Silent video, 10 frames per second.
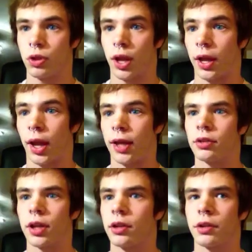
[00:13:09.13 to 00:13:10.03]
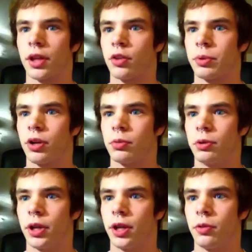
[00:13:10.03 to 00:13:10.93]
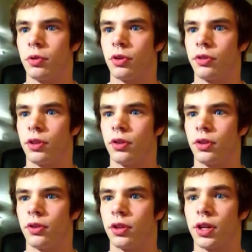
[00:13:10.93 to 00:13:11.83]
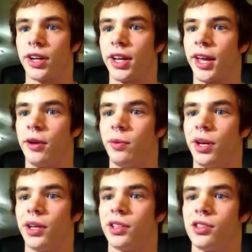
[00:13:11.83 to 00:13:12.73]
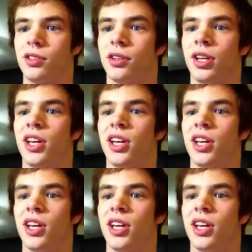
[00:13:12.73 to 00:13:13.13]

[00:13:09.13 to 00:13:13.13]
I don't think it's possible to get any worse than this season, and I can't wait until